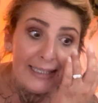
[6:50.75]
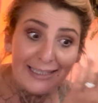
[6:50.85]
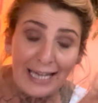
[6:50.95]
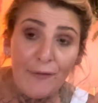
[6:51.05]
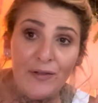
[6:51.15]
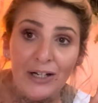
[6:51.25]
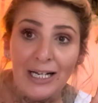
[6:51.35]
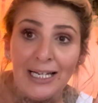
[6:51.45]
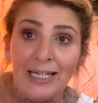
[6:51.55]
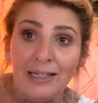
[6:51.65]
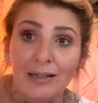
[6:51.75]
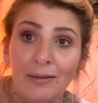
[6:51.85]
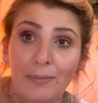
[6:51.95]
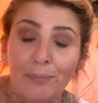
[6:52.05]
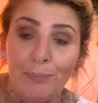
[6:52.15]
definitely
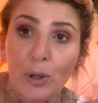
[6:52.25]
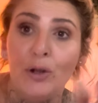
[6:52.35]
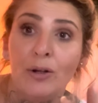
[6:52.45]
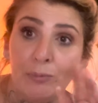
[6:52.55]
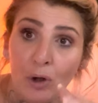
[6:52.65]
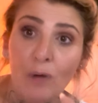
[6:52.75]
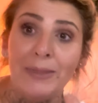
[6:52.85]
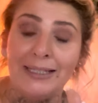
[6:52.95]
put them, comment